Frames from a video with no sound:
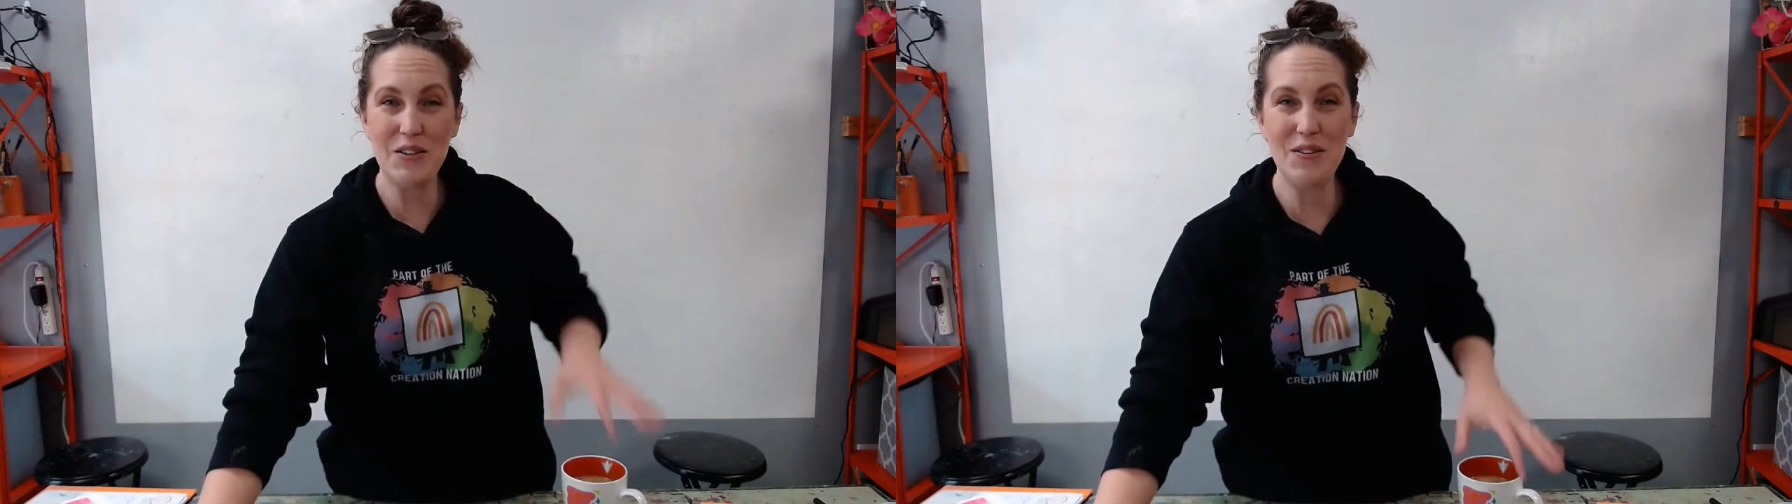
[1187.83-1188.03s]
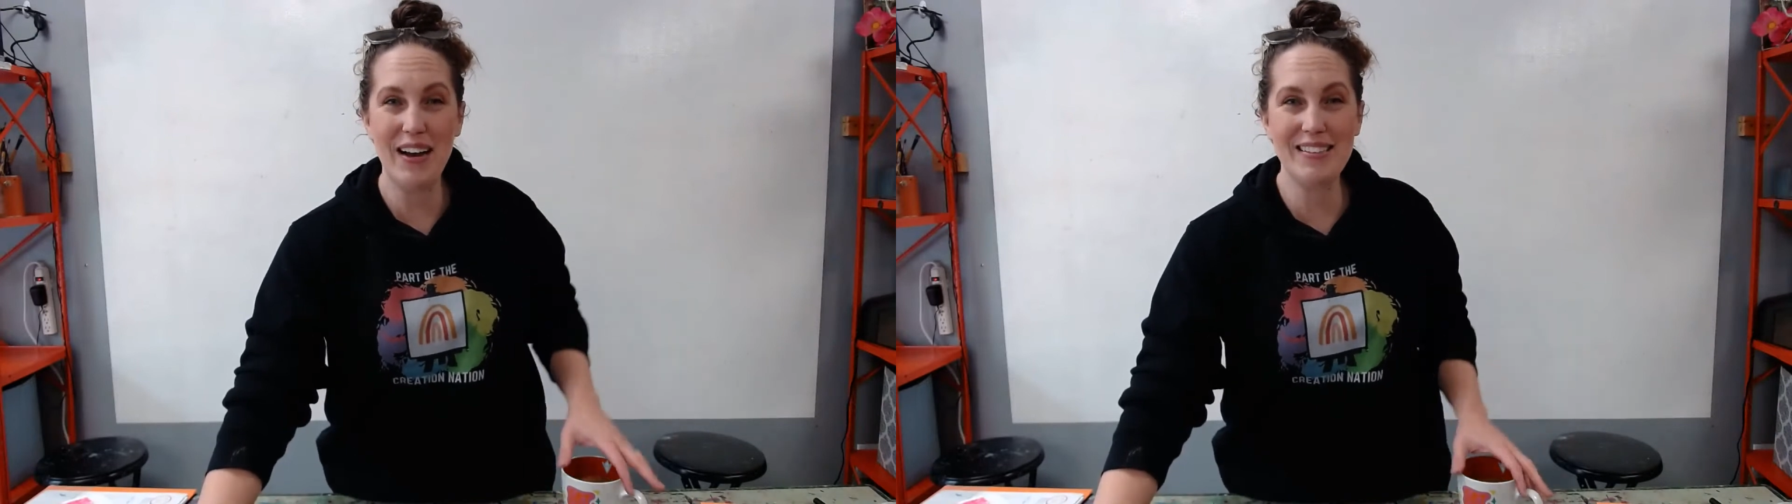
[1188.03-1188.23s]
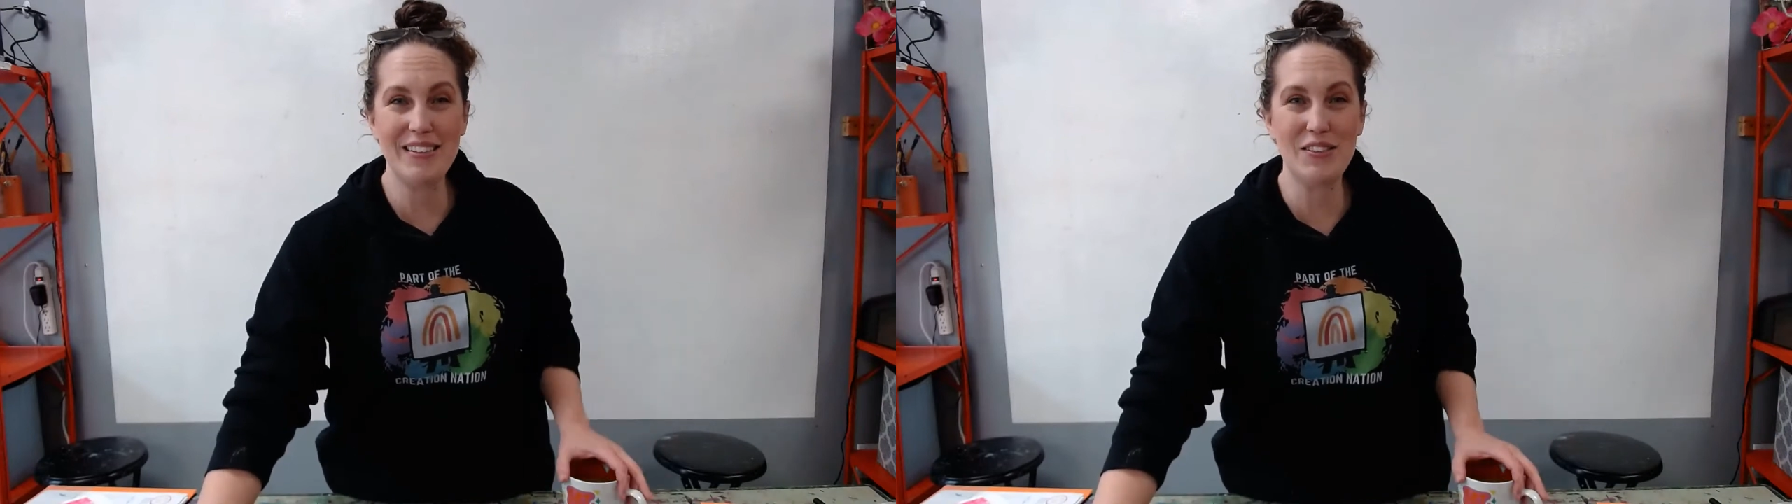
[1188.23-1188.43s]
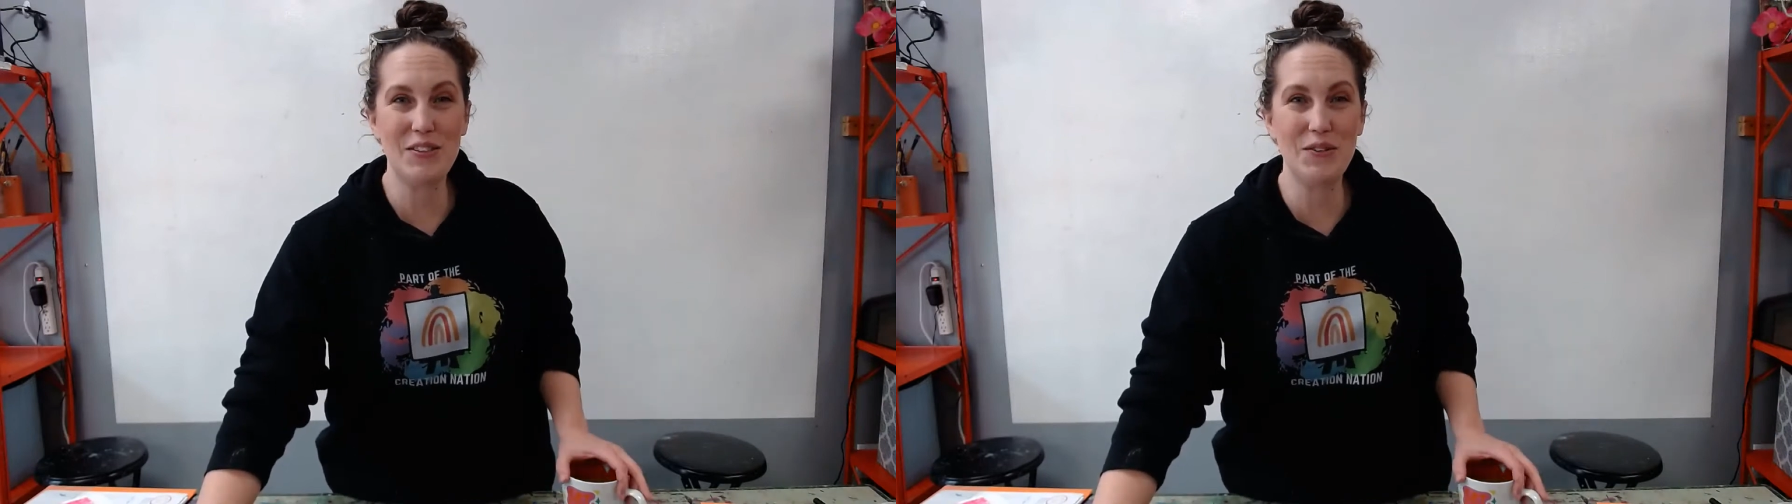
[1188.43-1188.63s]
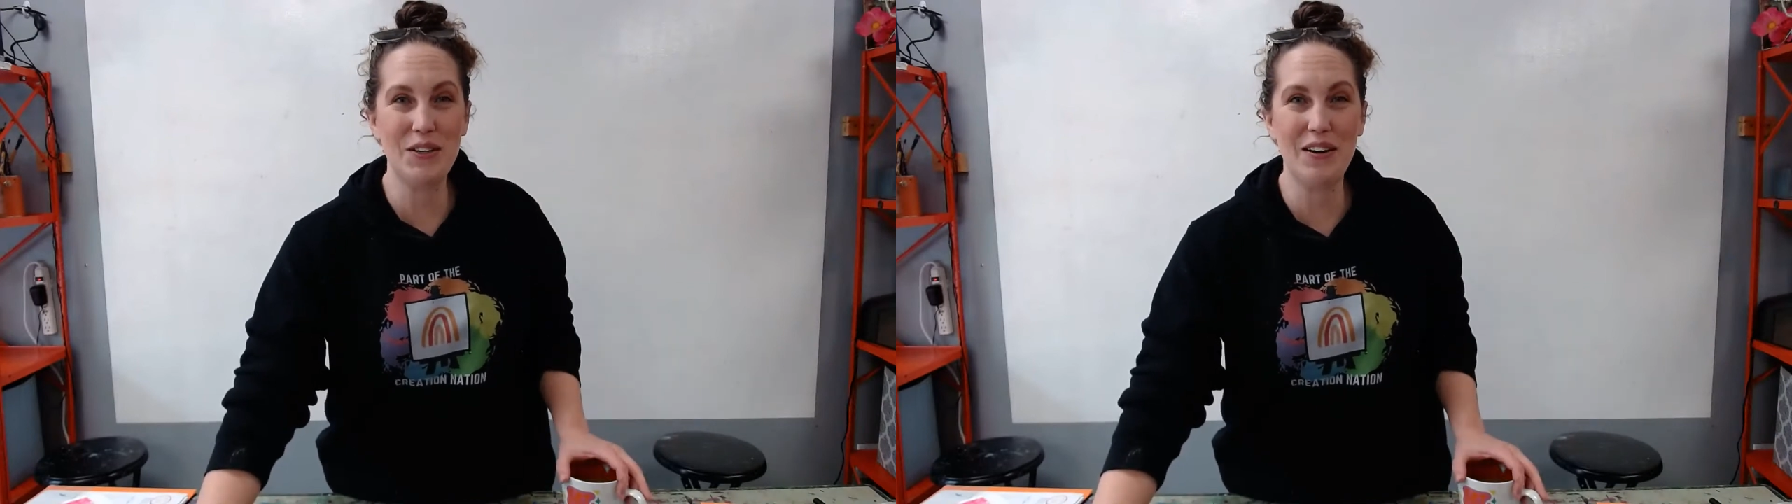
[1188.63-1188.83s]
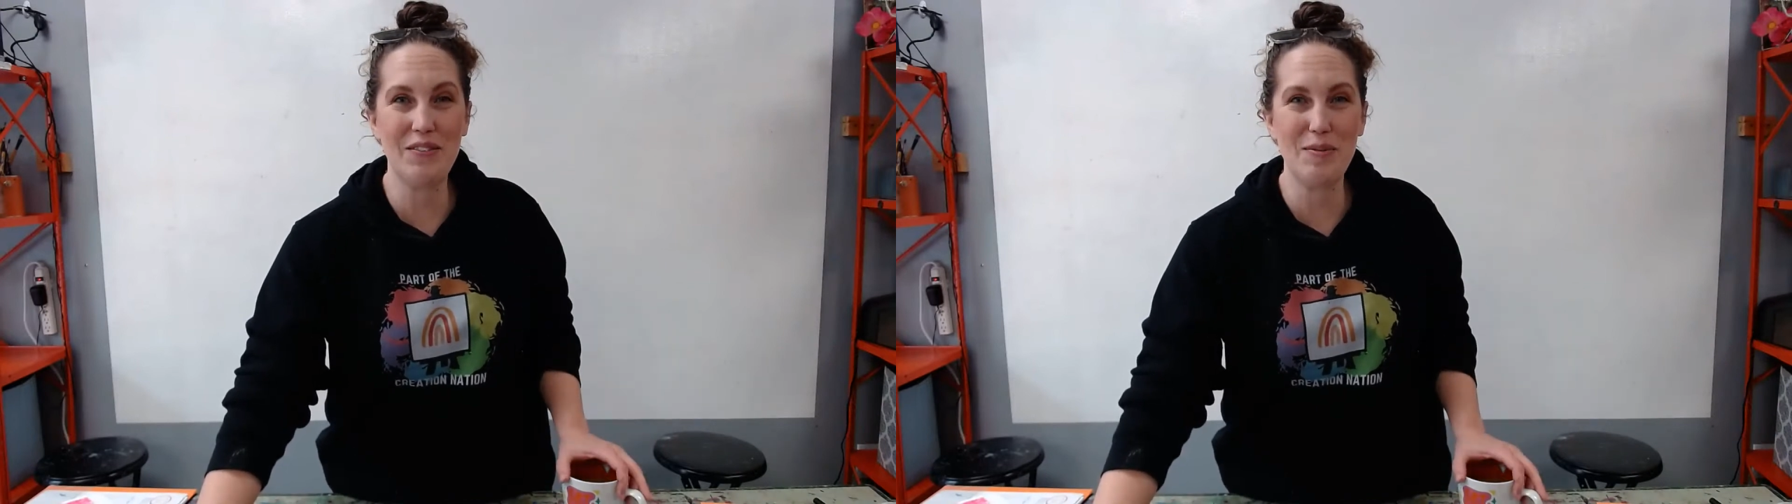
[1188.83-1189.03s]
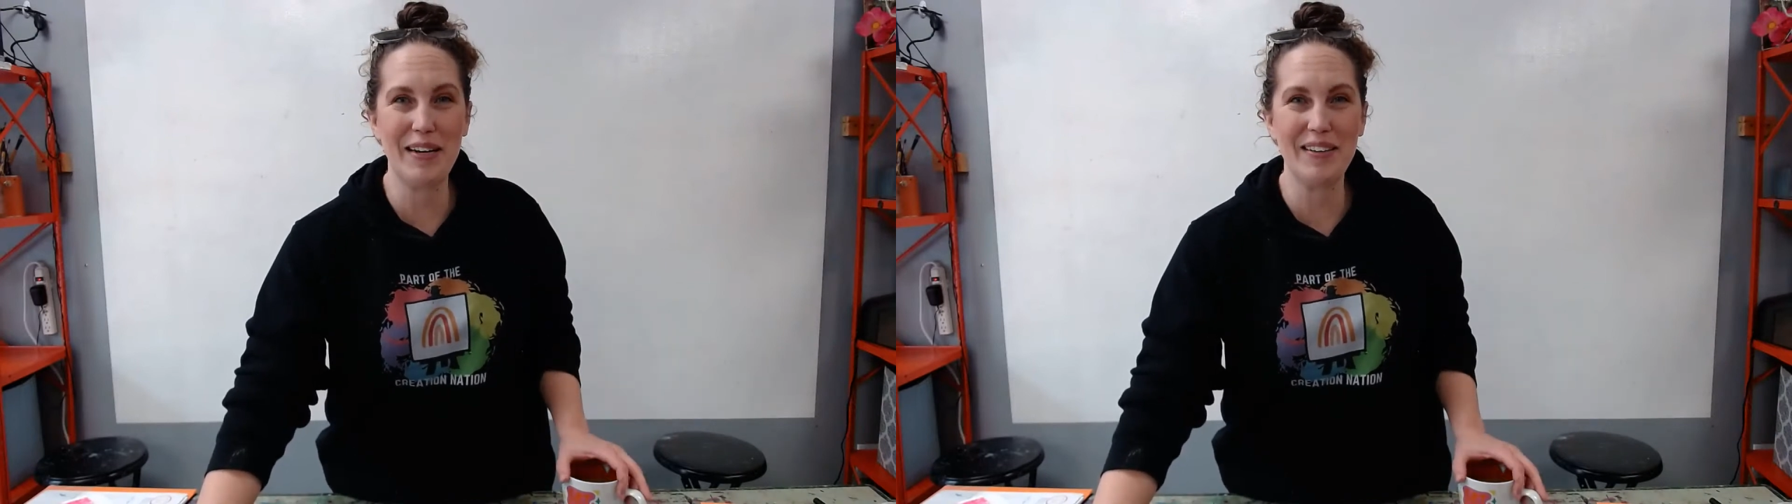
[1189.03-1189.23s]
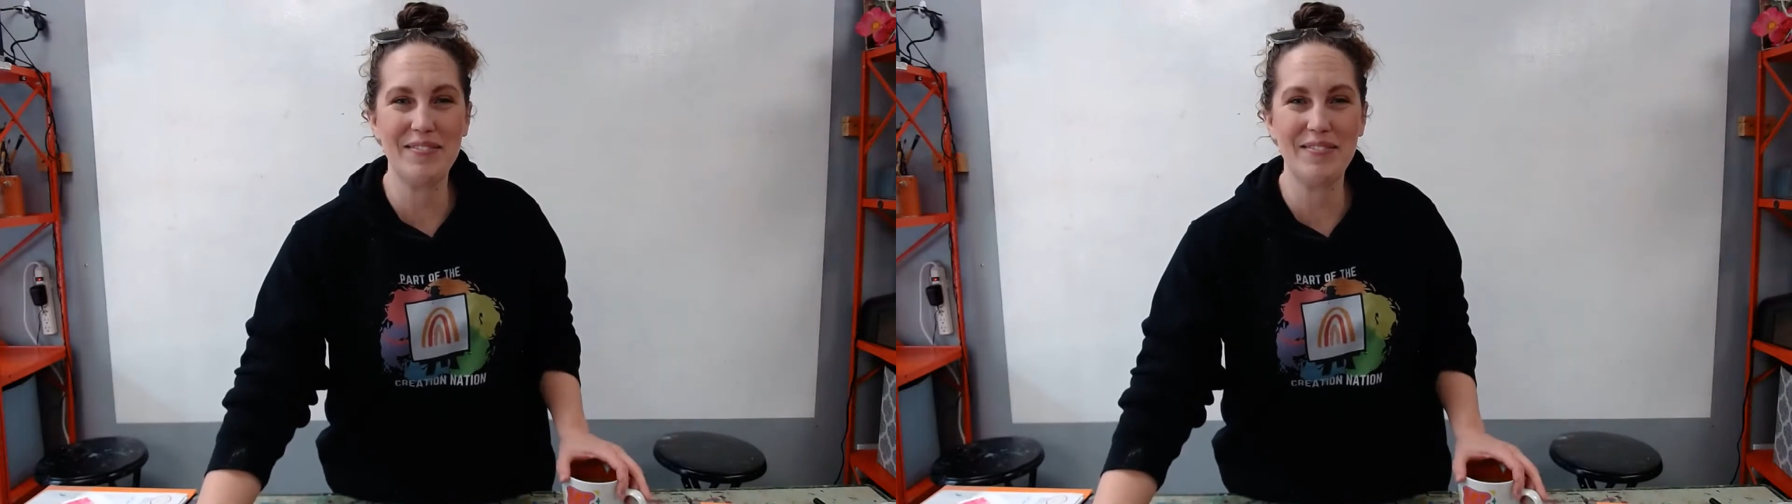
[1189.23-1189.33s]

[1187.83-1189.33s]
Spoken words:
you guys in the studio, everybody.